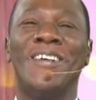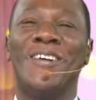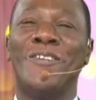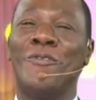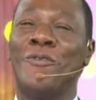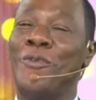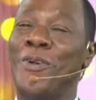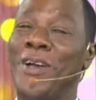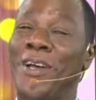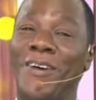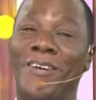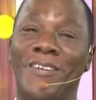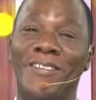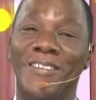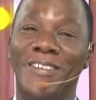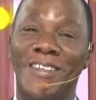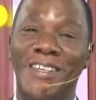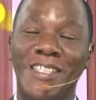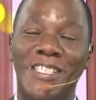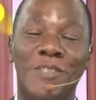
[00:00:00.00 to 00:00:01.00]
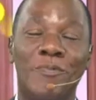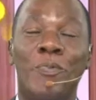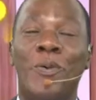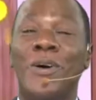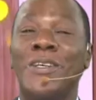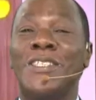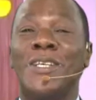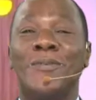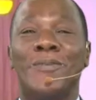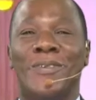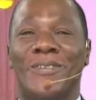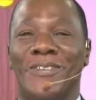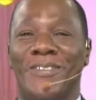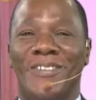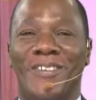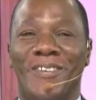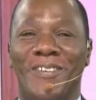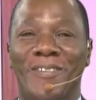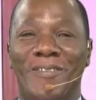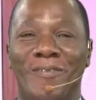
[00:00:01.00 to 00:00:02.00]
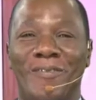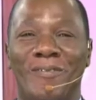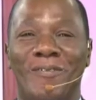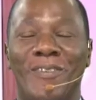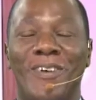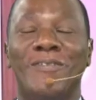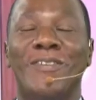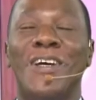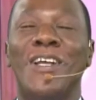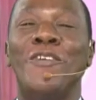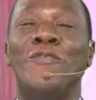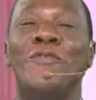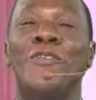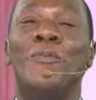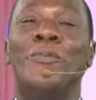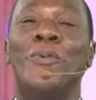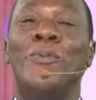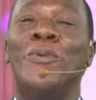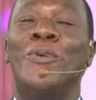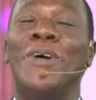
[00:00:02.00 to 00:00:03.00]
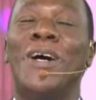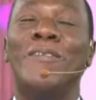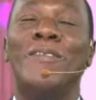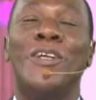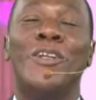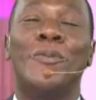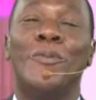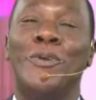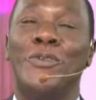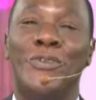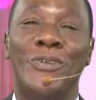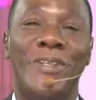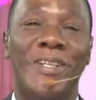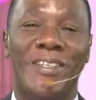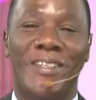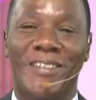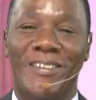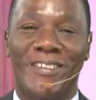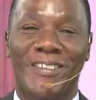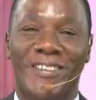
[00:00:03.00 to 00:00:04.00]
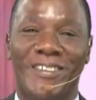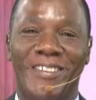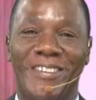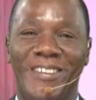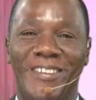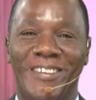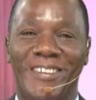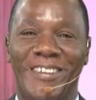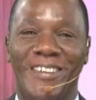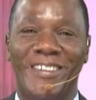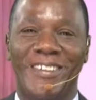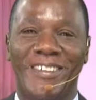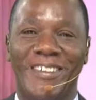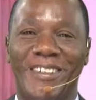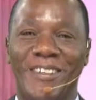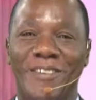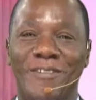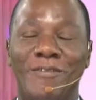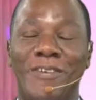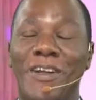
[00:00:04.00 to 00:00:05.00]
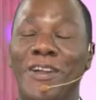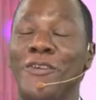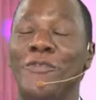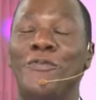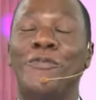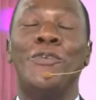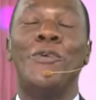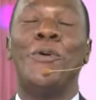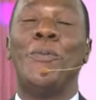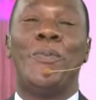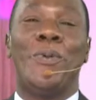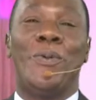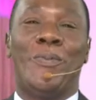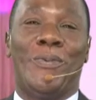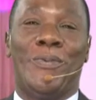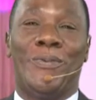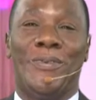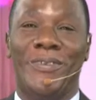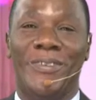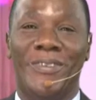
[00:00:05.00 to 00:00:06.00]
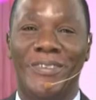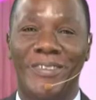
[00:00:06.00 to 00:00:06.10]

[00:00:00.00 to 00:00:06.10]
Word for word: Well, it's possible, but very few people have that opportunity. Very few people.